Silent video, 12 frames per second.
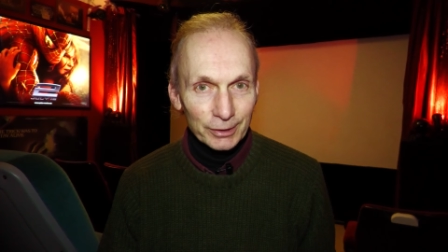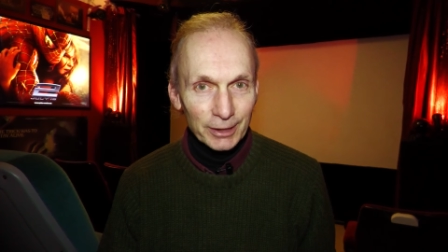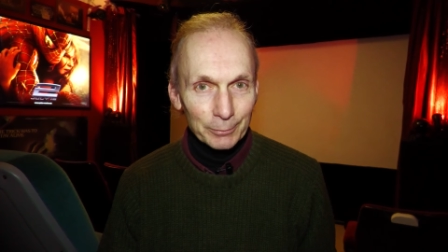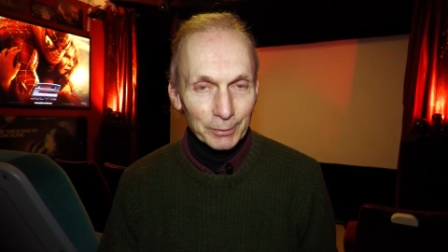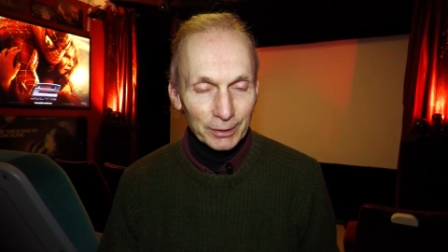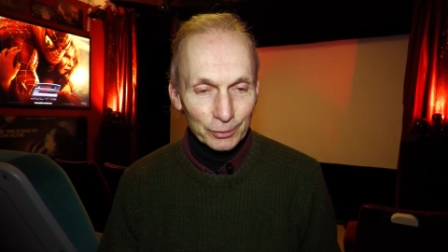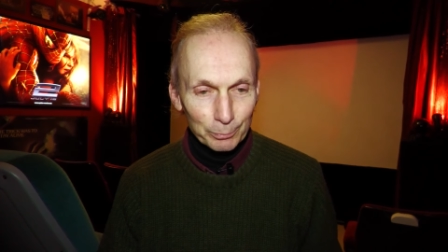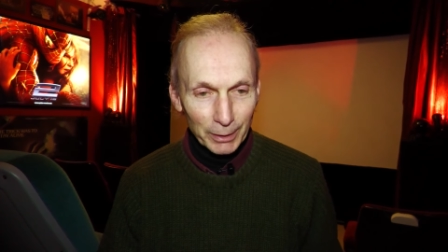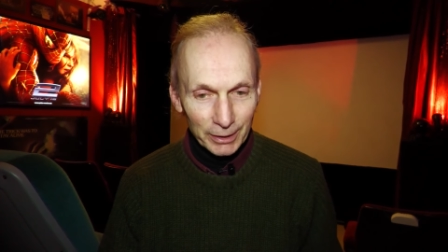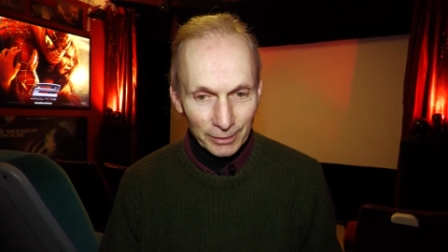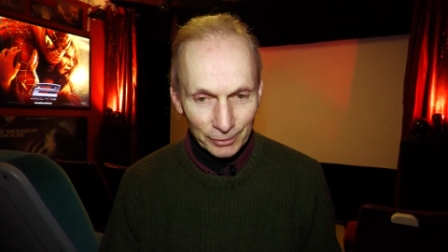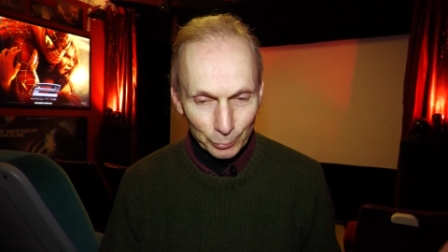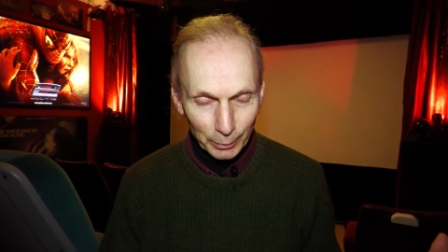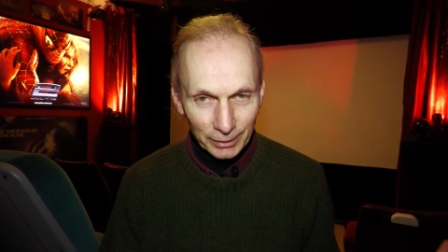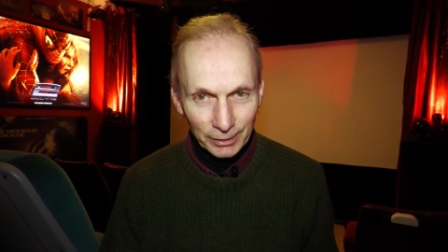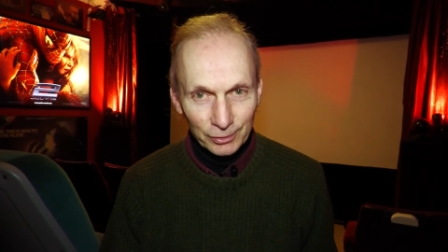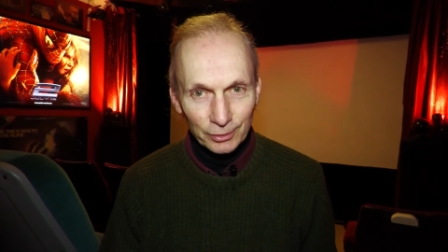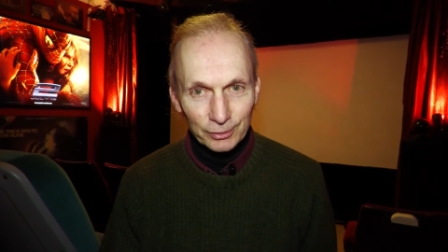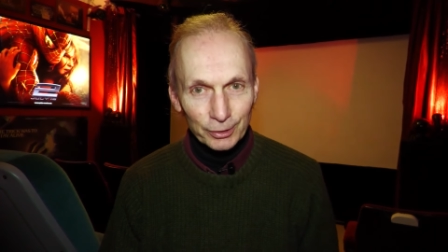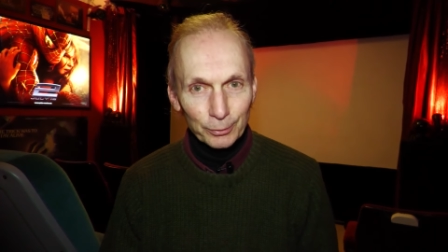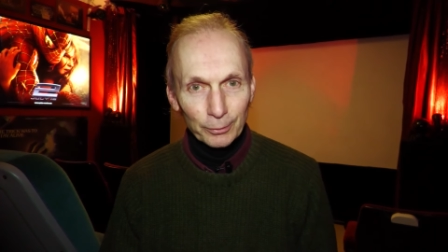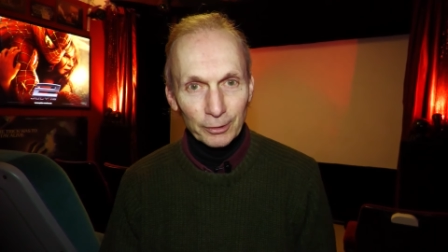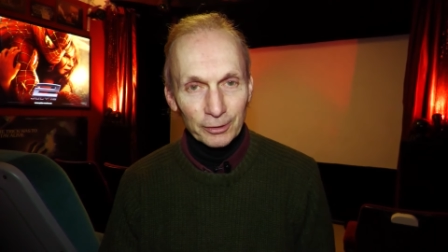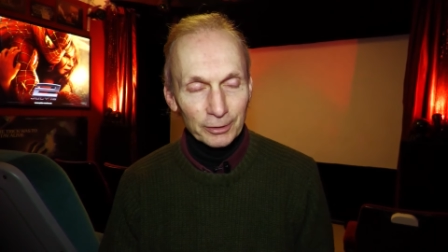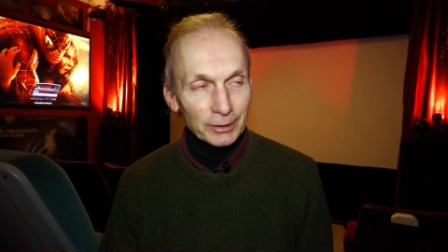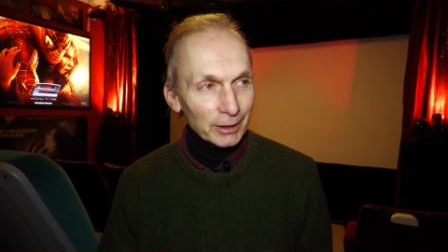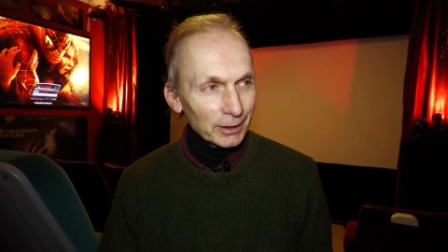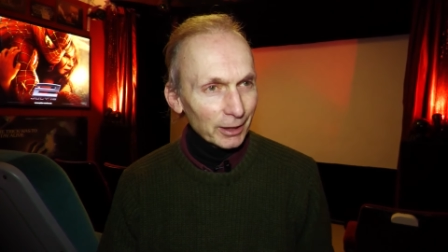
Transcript: time does mean this one isn't too long,